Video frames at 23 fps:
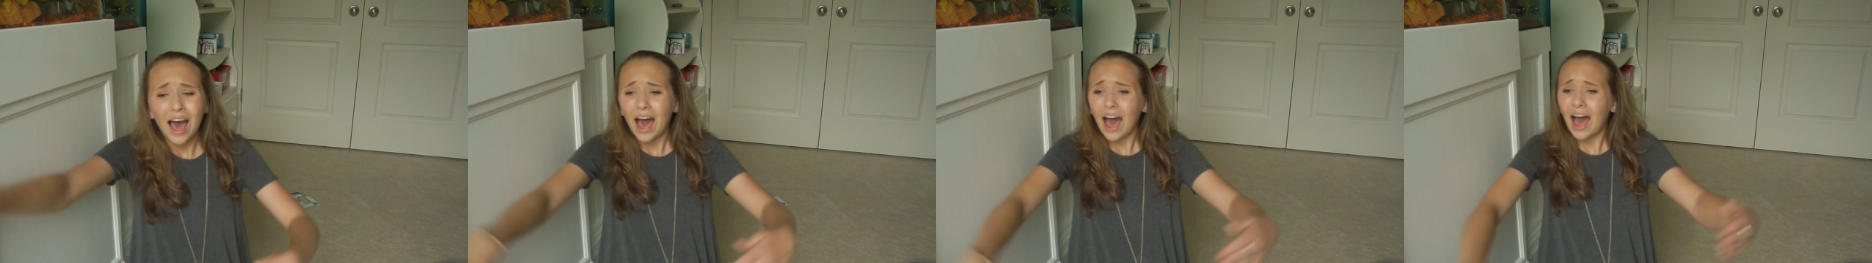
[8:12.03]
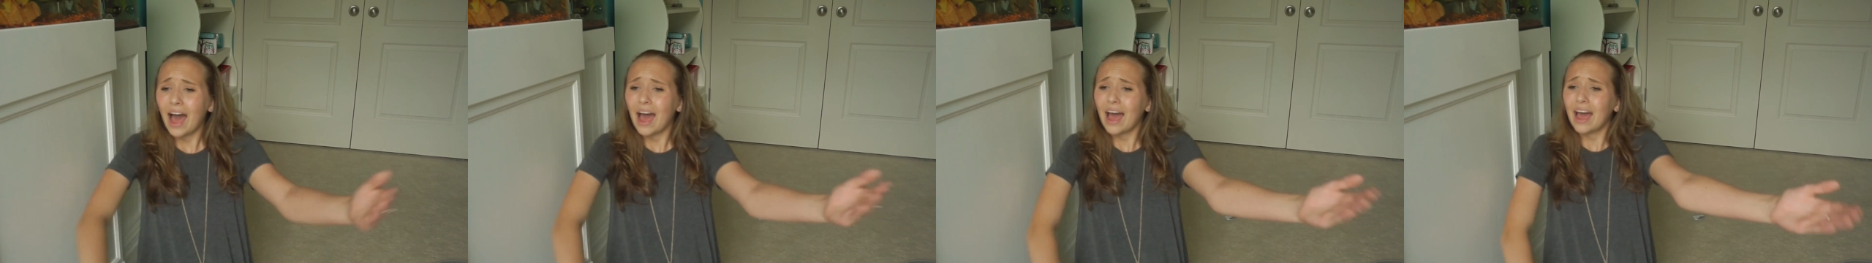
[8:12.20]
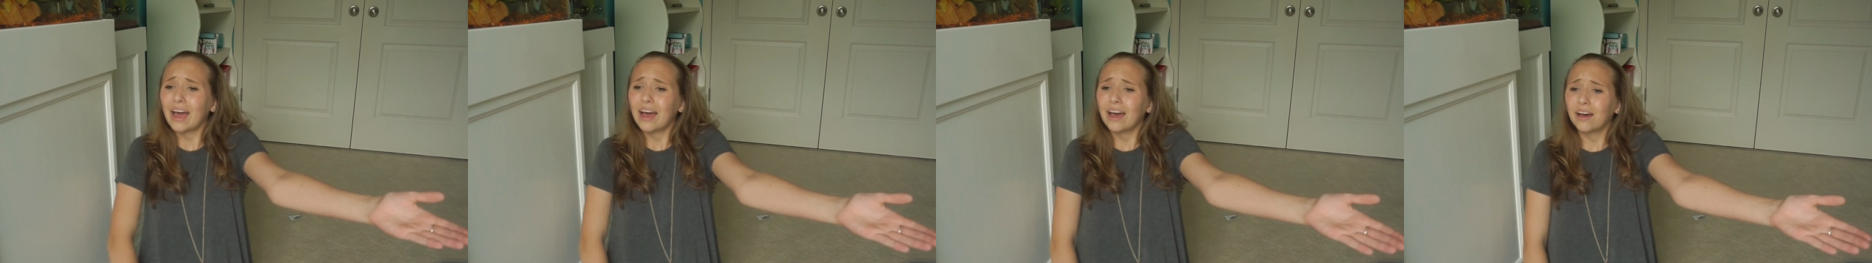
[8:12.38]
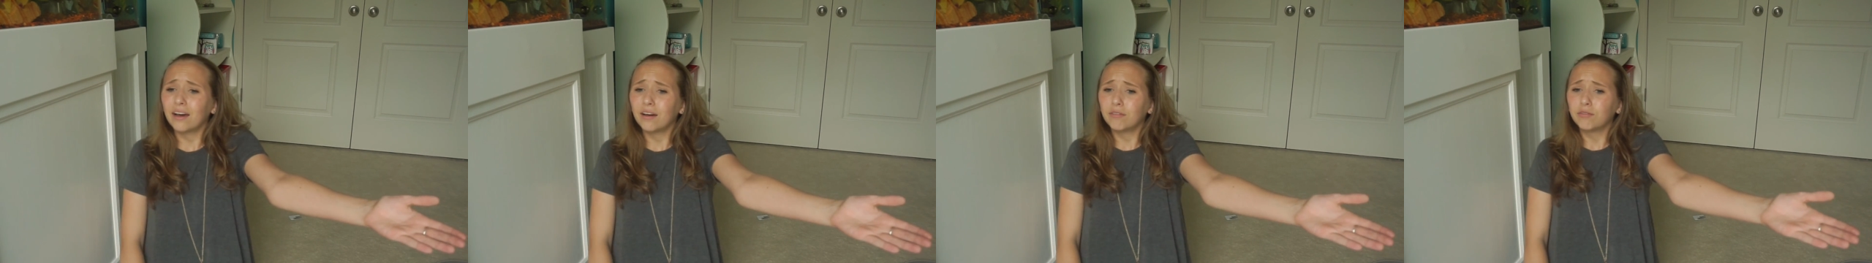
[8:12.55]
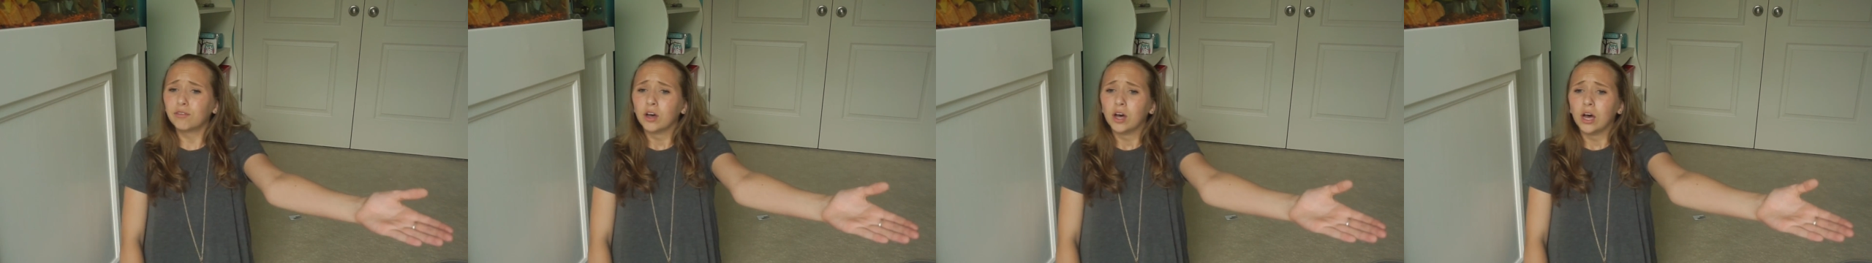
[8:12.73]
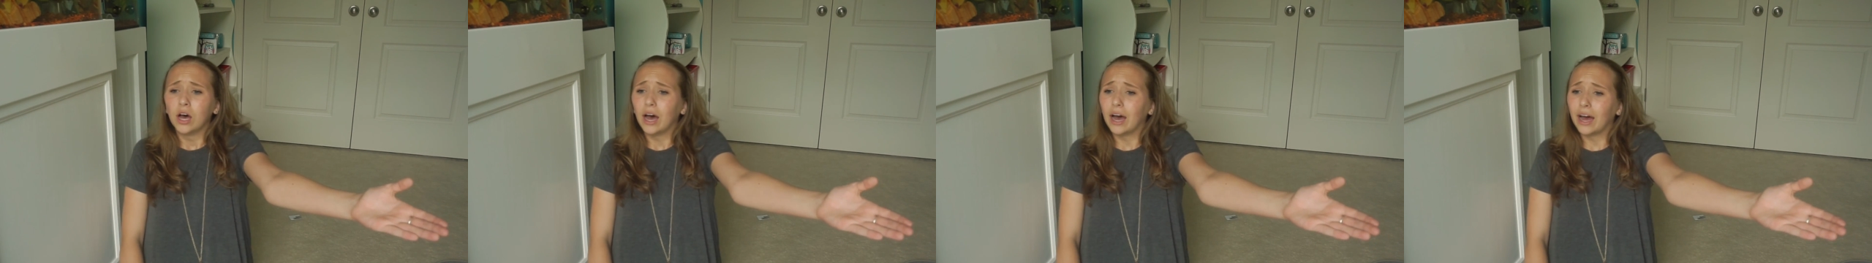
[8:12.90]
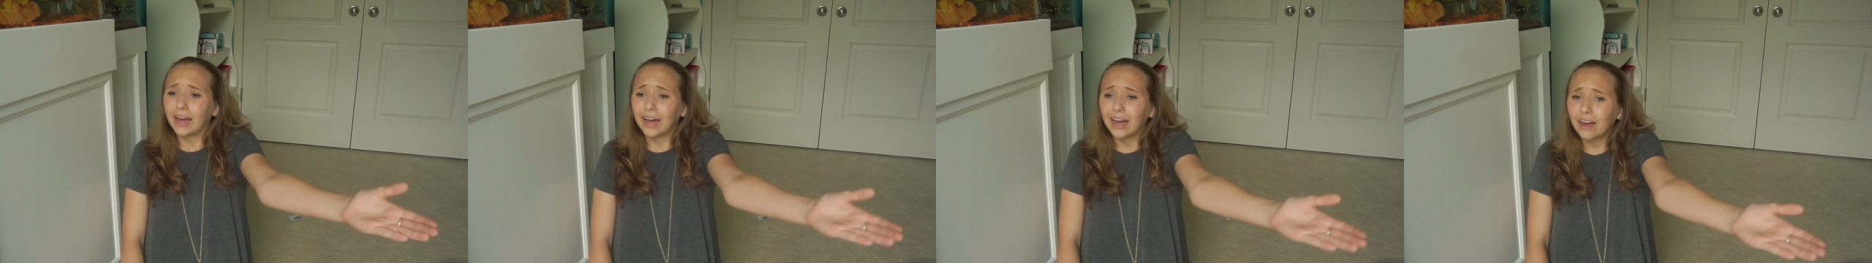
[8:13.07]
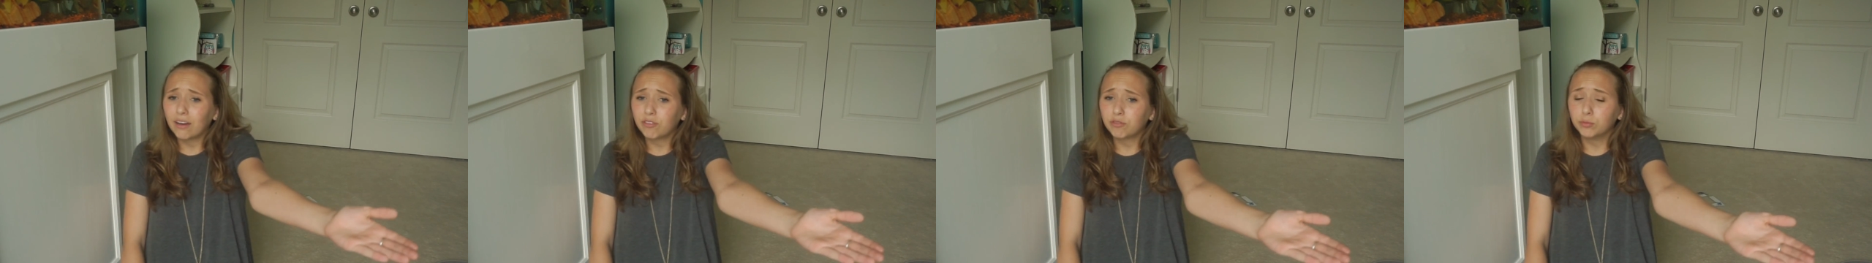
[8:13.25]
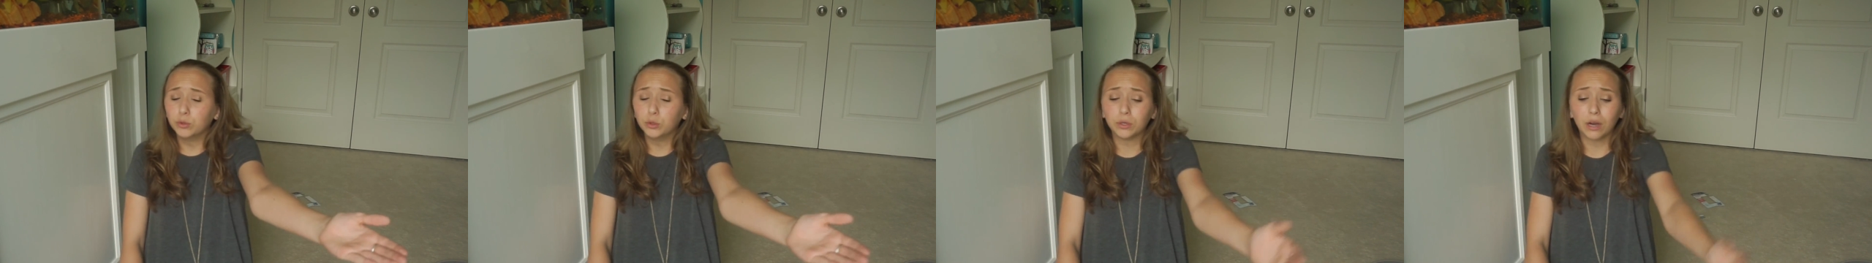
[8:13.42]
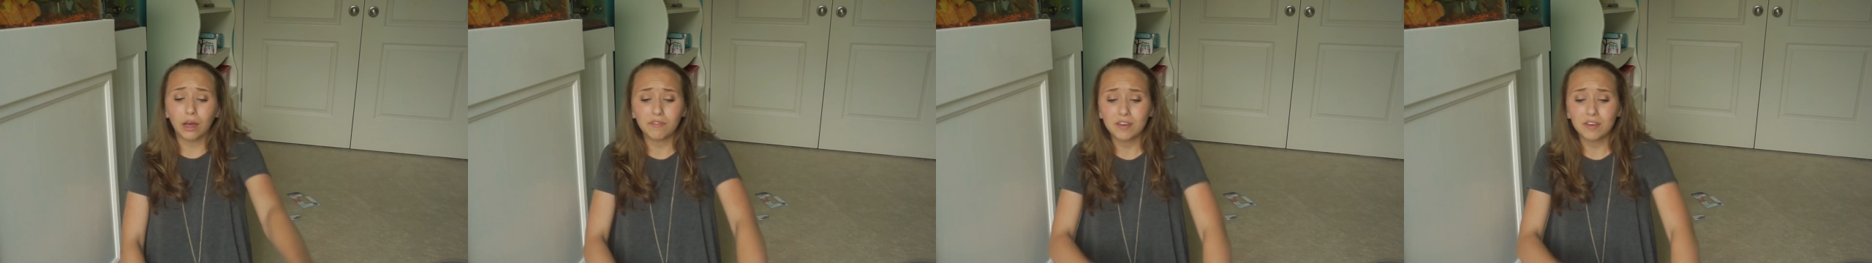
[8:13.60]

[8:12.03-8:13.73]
I have a half moon,